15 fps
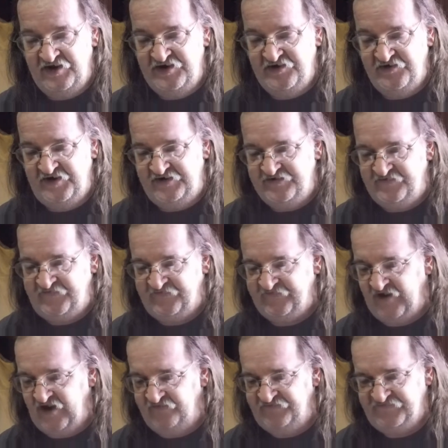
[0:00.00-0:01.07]

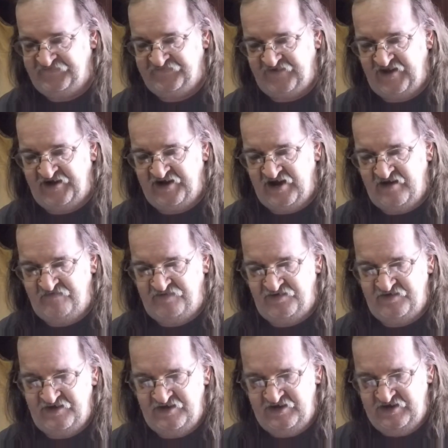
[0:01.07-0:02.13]
do-it-yourself setup
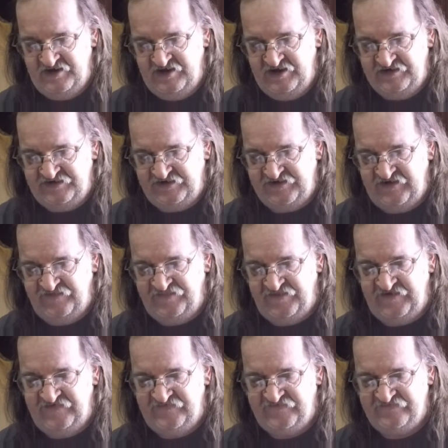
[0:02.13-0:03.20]
to get
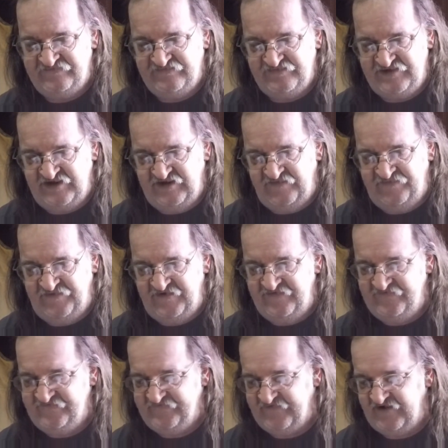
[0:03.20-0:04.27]
these
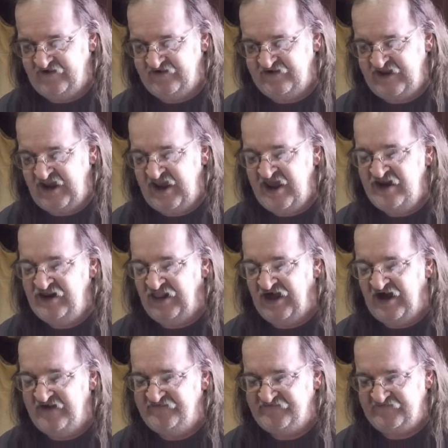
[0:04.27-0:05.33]
can
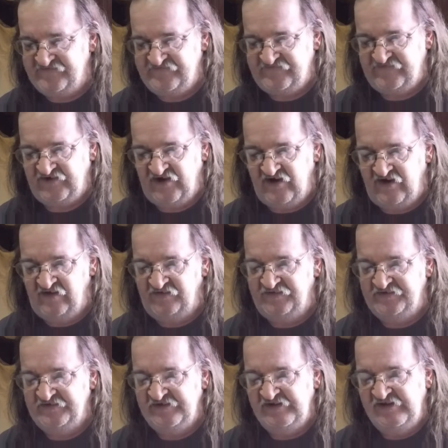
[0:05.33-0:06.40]
lights installed
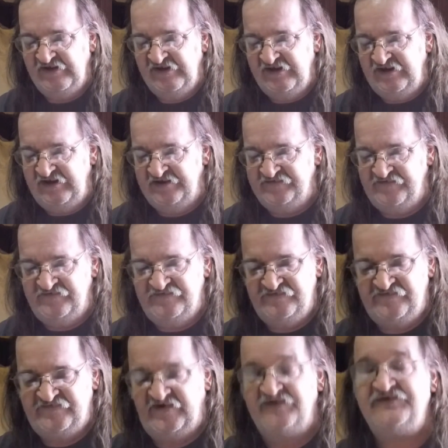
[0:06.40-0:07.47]
in
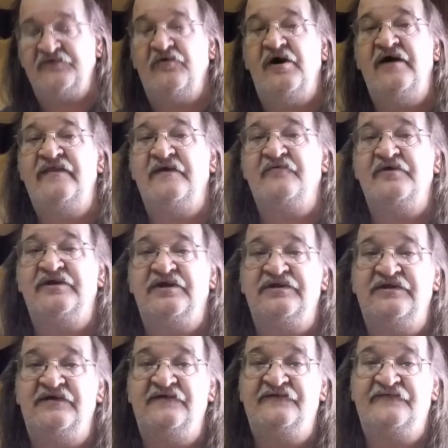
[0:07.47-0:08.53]
such a way that we
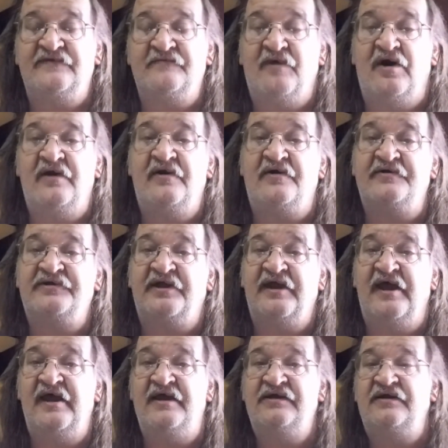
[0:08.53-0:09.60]
can use them on her
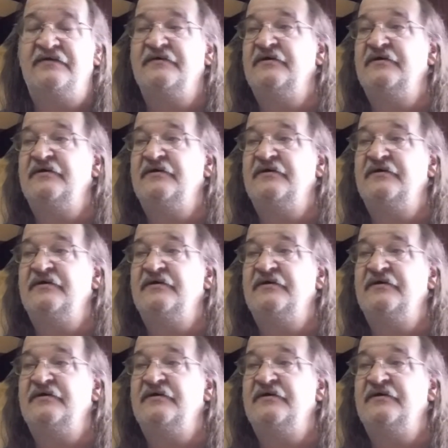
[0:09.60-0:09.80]
tank.